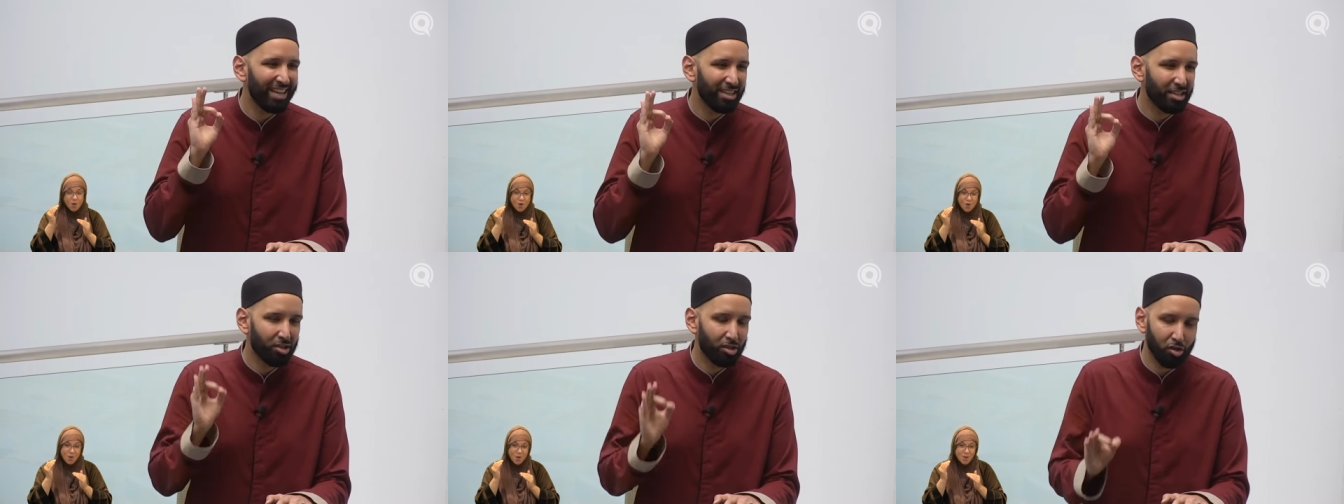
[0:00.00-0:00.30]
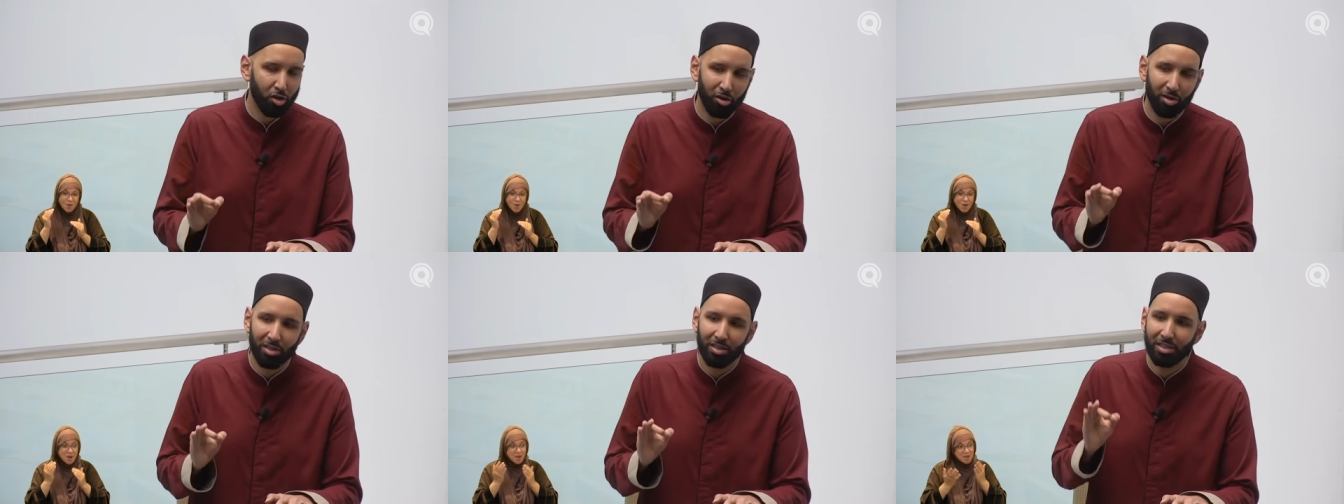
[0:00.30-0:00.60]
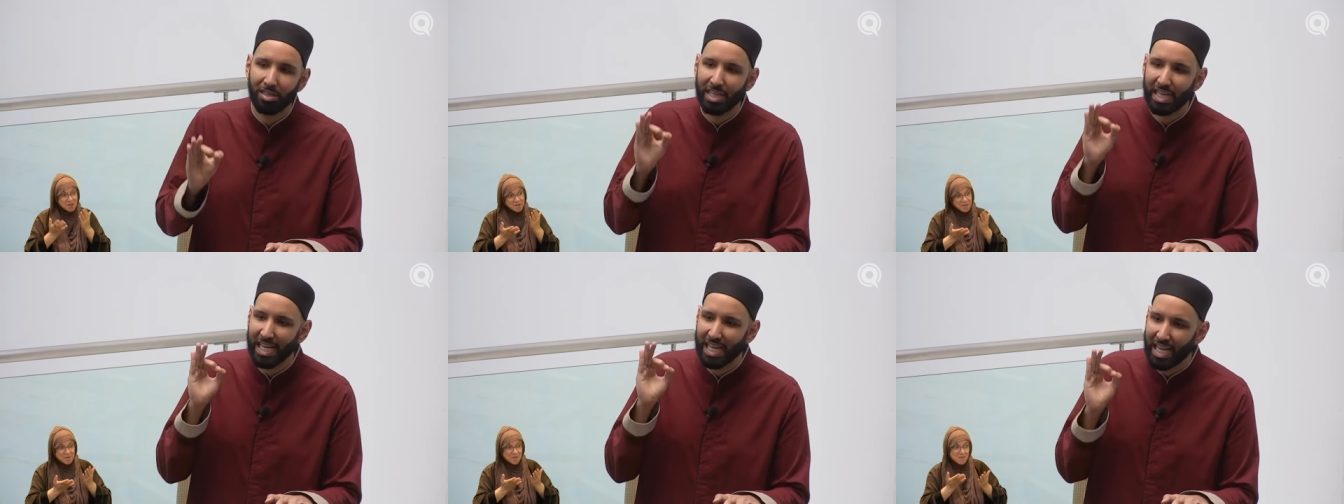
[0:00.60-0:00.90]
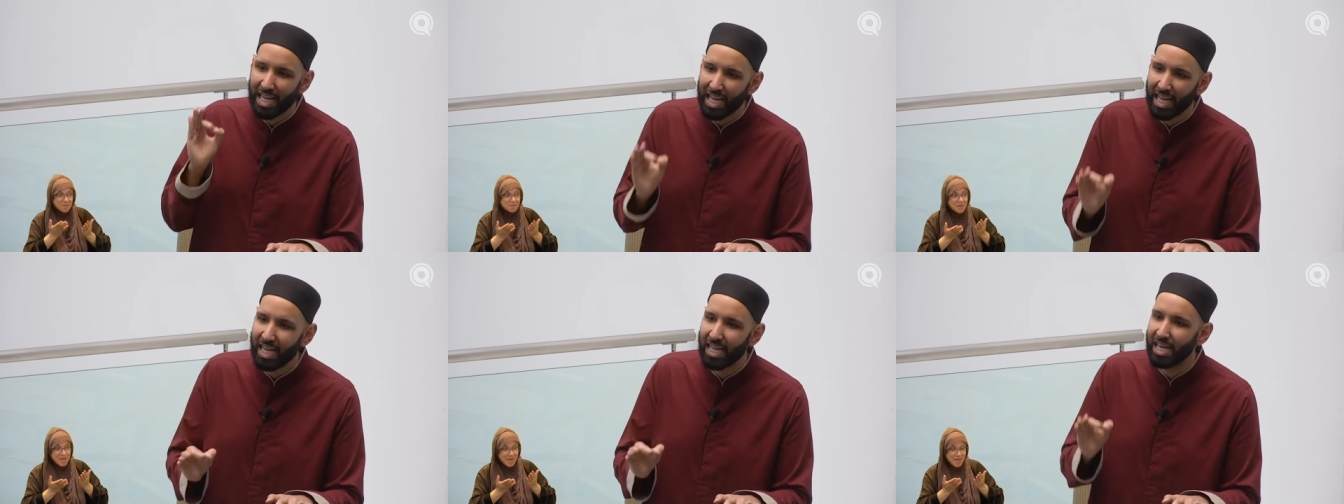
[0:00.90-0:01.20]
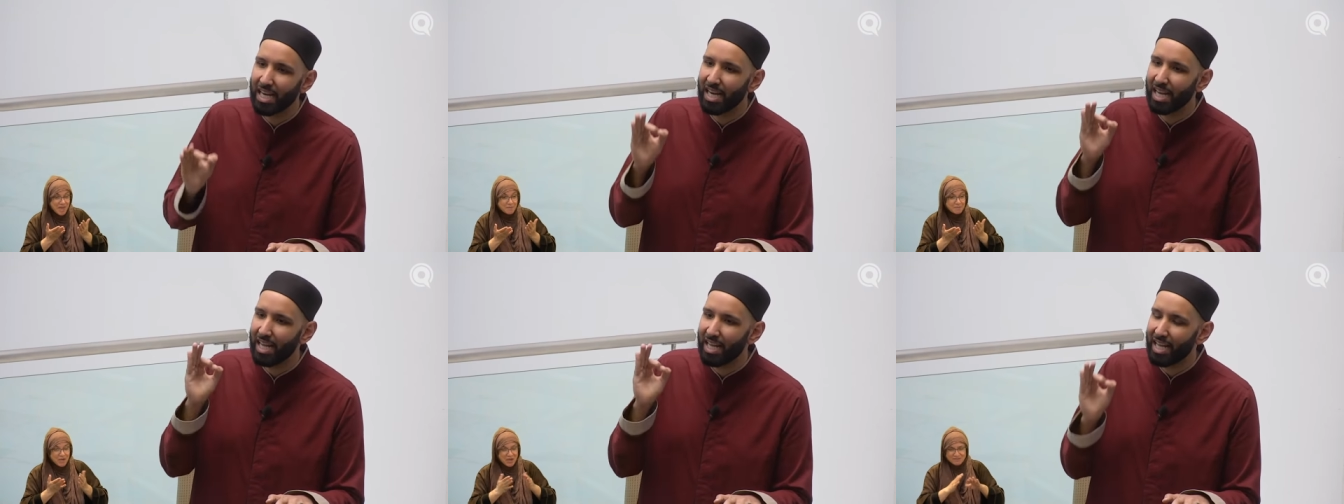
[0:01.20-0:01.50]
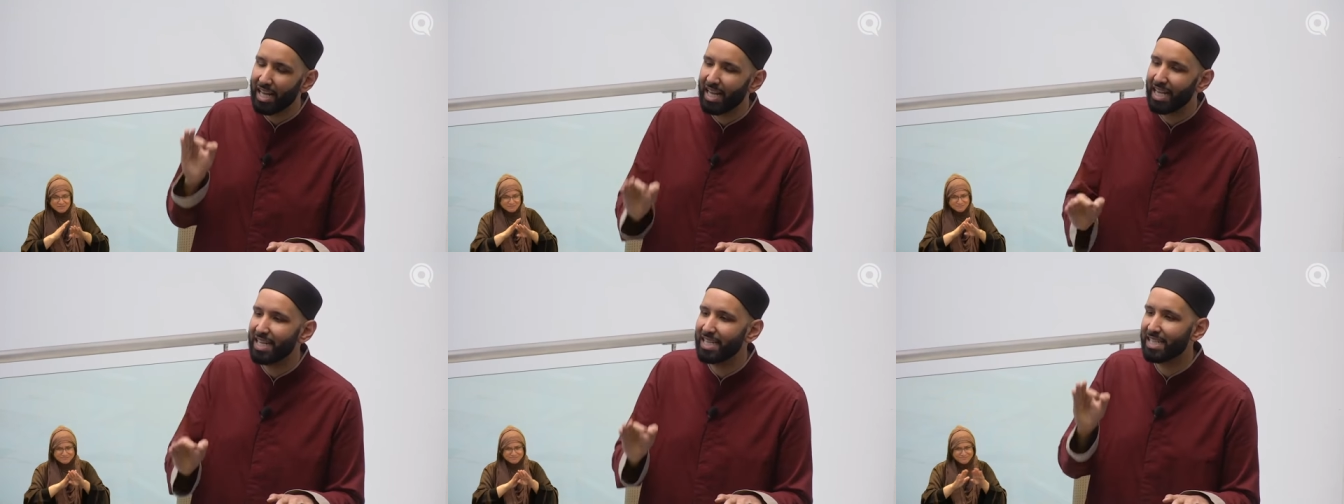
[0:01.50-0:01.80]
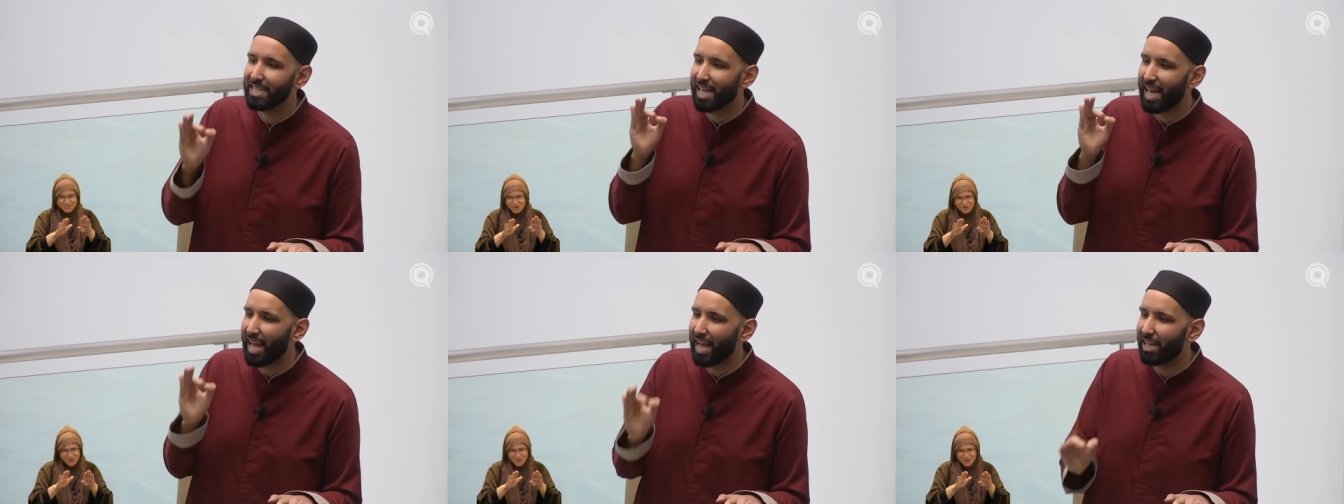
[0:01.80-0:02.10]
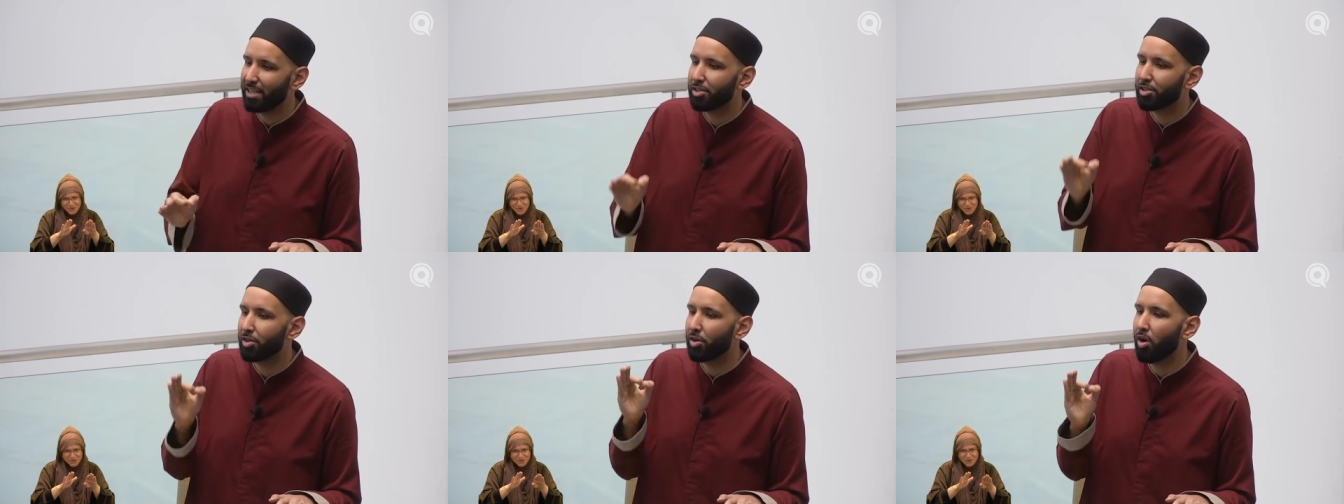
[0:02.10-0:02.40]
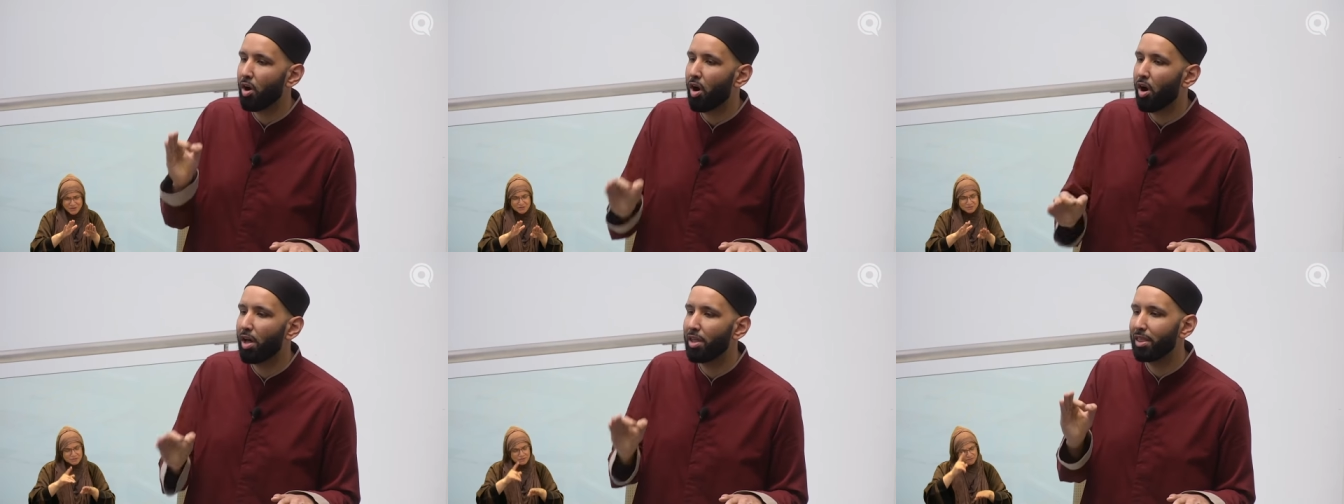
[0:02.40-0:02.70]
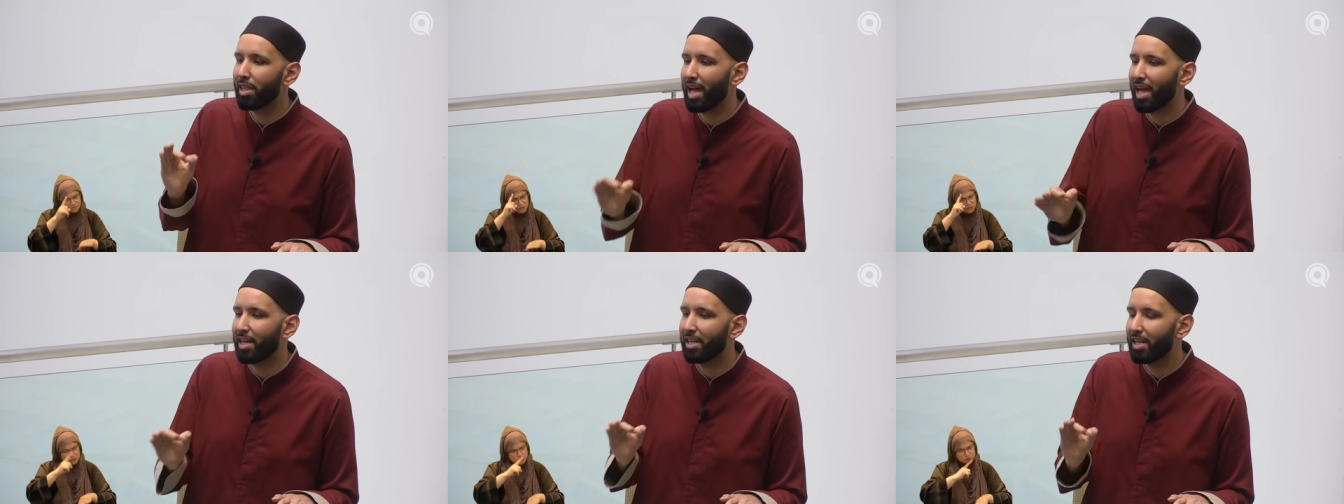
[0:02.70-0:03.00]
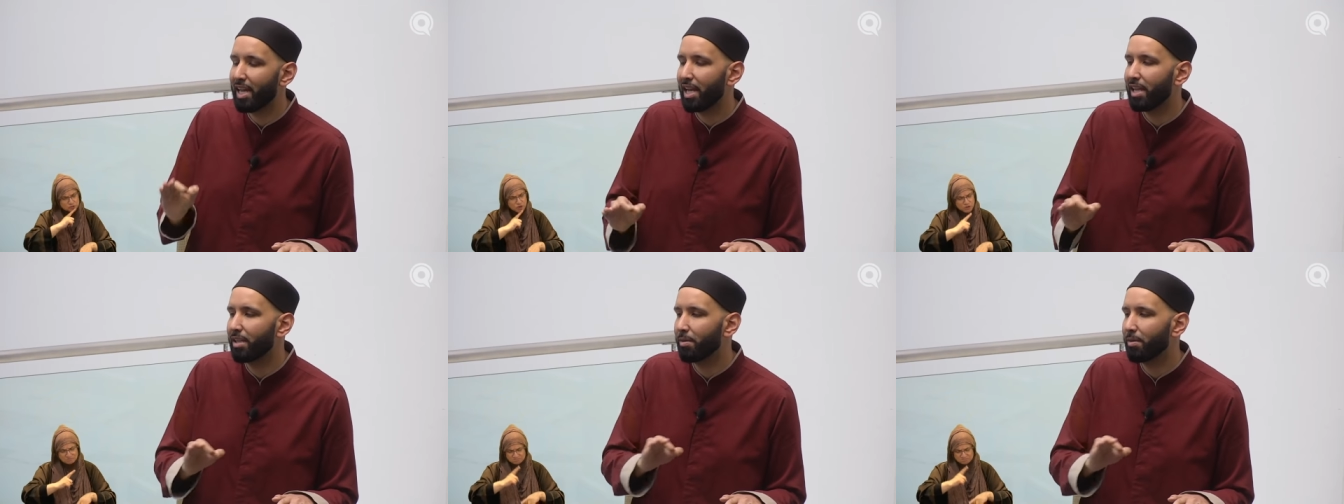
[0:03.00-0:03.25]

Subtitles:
certainty in His answer on that day.